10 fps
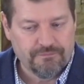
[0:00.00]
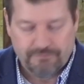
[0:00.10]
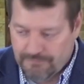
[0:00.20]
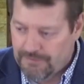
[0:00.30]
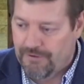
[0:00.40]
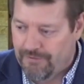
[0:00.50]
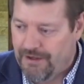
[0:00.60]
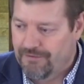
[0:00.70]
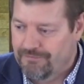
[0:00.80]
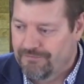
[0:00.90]
You know
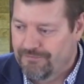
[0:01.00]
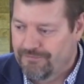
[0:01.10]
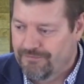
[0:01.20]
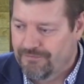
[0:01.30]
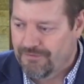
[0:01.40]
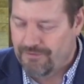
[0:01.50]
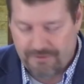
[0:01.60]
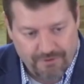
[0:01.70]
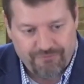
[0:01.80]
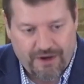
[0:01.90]
that?
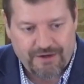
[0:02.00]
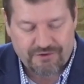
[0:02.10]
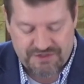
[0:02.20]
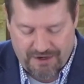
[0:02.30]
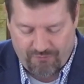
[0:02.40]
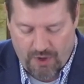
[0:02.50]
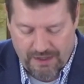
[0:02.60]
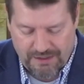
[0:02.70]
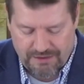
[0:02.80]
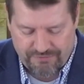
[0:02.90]
You'll find yourself
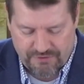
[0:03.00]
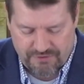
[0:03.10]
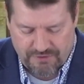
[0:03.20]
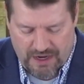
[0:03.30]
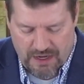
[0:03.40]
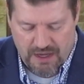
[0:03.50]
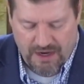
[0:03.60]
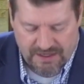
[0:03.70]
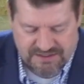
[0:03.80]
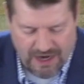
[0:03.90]
wanting if you do that.
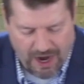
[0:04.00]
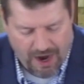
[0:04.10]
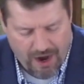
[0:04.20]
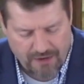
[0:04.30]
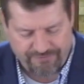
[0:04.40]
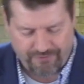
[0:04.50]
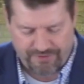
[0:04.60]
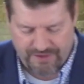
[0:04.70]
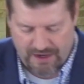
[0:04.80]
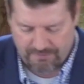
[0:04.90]
It's hard for
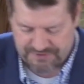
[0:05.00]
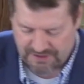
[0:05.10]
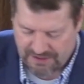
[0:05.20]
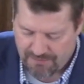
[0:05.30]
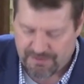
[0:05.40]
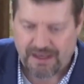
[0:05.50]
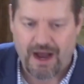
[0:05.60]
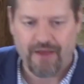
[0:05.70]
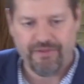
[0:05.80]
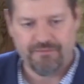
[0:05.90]
them to get
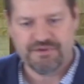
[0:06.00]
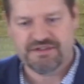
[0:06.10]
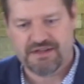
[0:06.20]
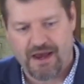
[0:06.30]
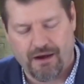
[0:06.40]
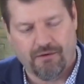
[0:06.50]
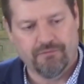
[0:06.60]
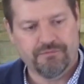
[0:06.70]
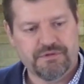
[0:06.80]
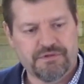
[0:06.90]
beyond
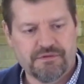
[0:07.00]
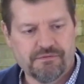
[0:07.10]
themselves